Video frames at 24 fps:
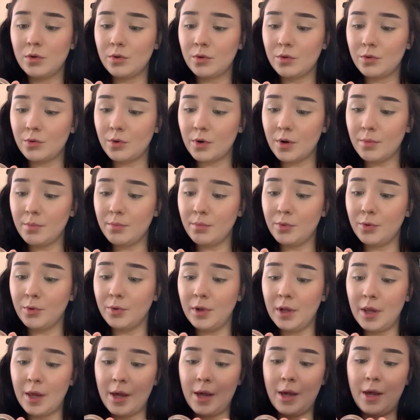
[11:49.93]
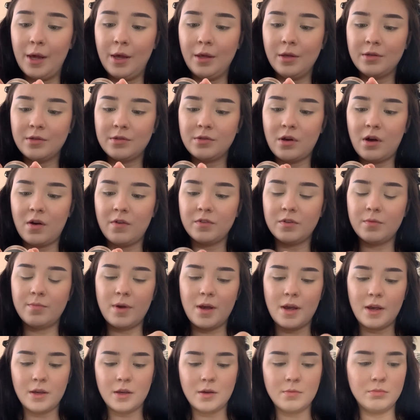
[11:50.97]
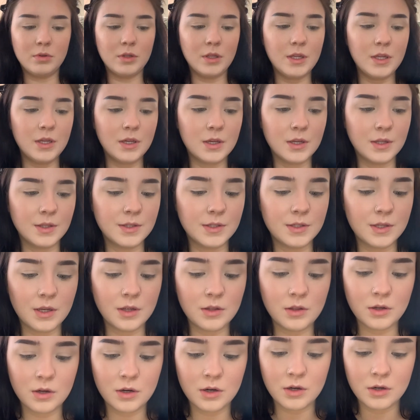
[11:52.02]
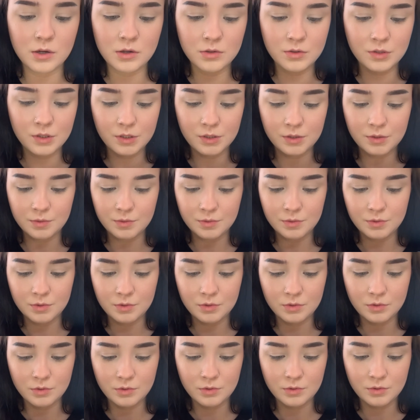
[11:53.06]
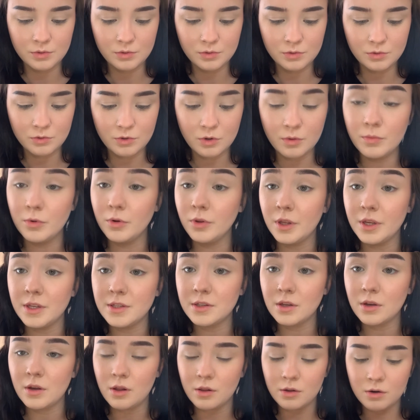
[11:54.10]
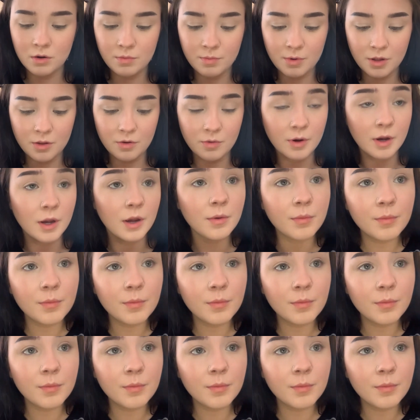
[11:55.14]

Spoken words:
Creme Brulee Soft Matte Complete Concealer. Creme Brulee is the color, by the way.